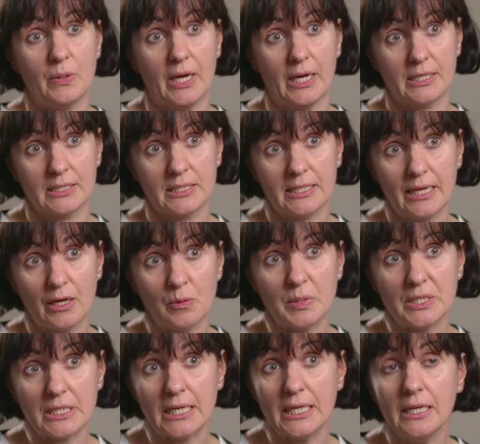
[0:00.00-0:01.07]
had
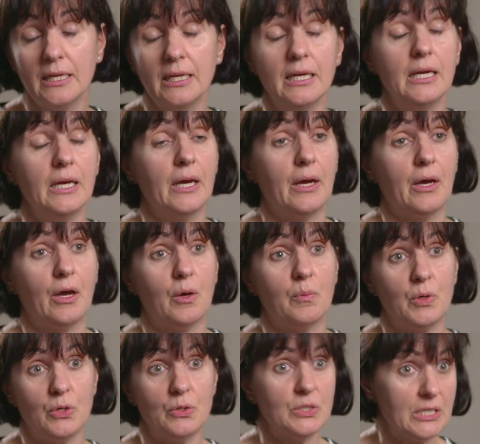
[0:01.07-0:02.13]
COPD,
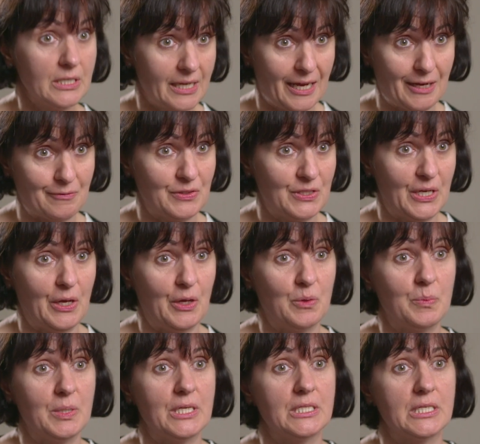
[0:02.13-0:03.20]
who didn't have
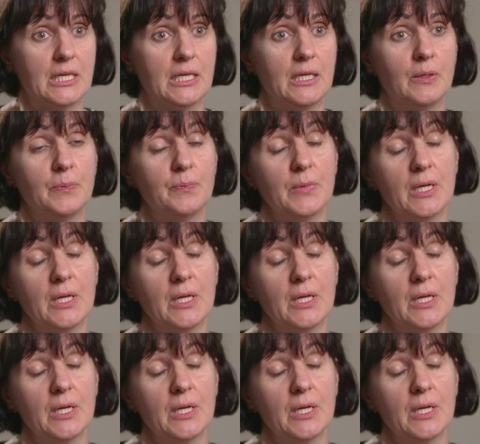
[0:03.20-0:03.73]
COPD.